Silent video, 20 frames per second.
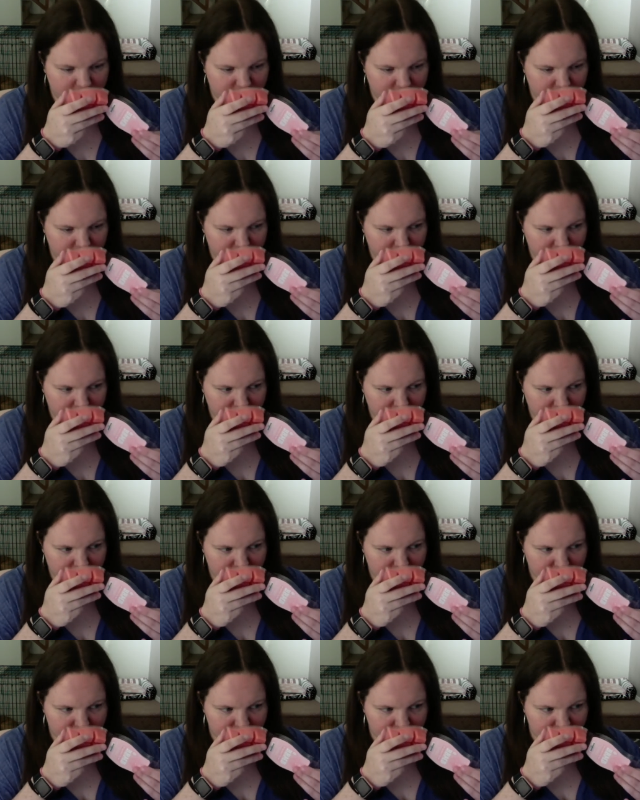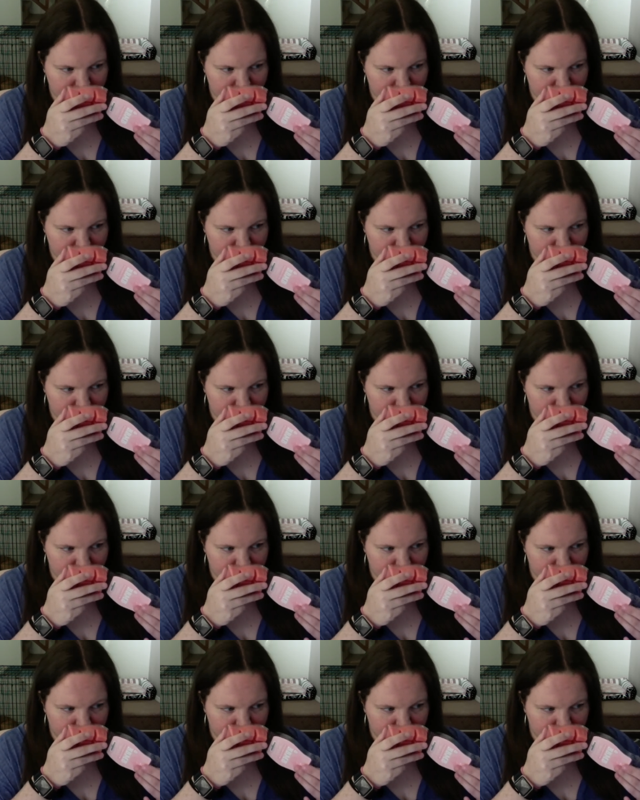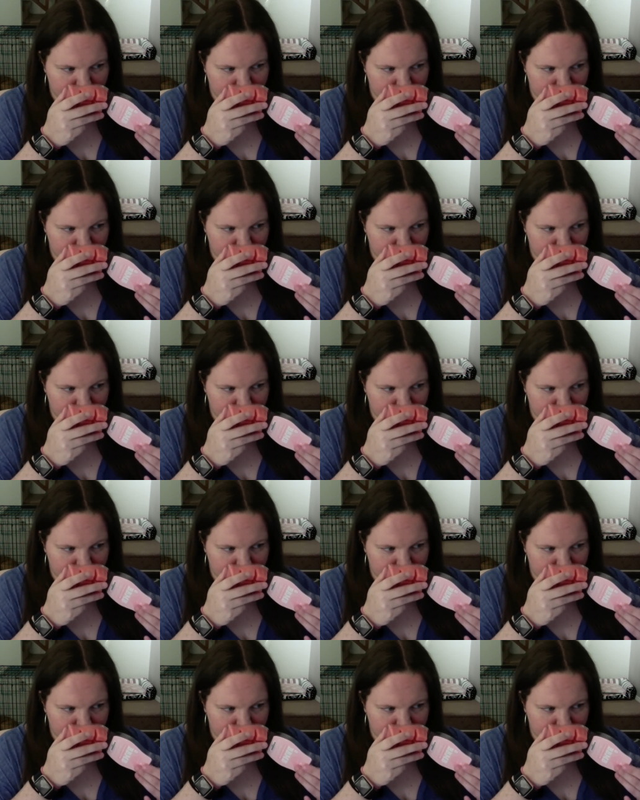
[no speech]